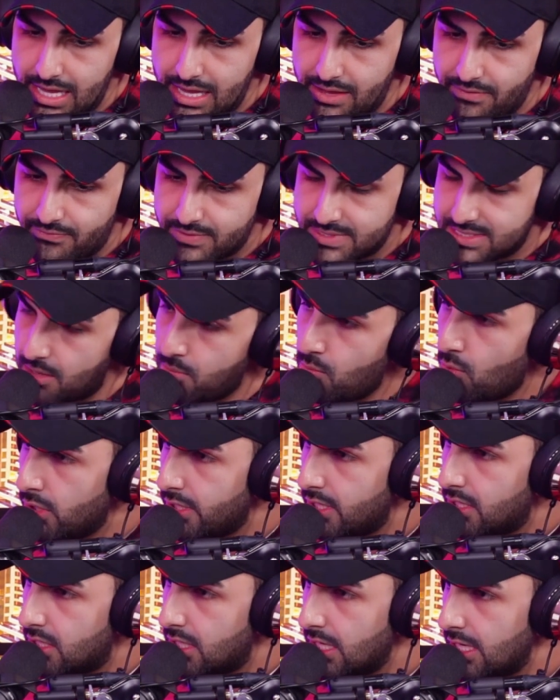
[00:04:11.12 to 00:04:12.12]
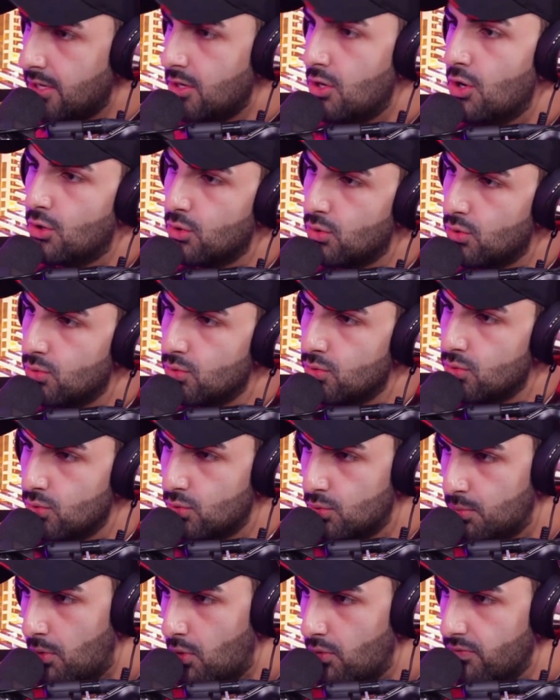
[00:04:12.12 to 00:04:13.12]
If someone didn't know
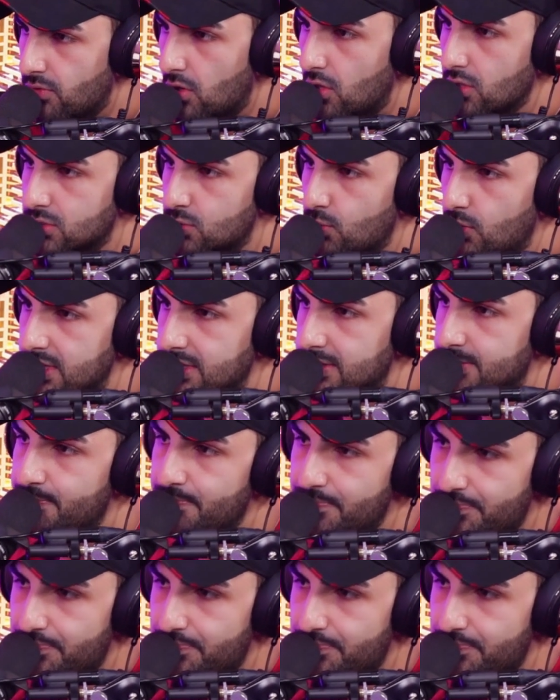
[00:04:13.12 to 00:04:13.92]
who Mo Vlogs was,